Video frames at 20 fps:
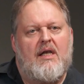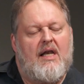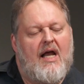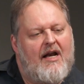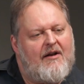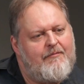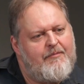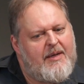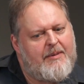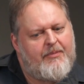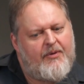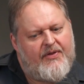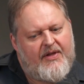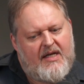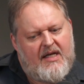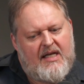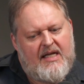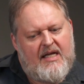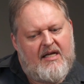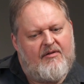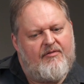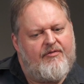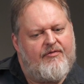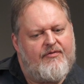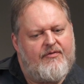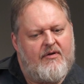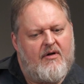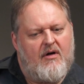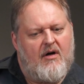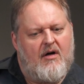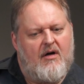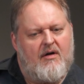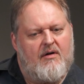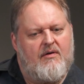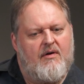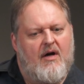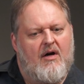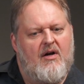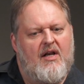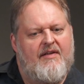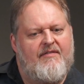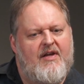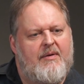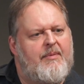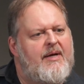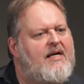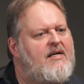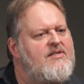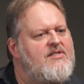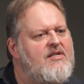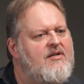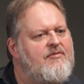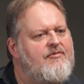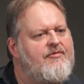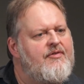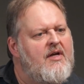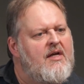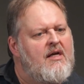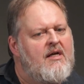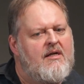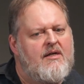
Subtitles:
a lot of people that leave are leaving because of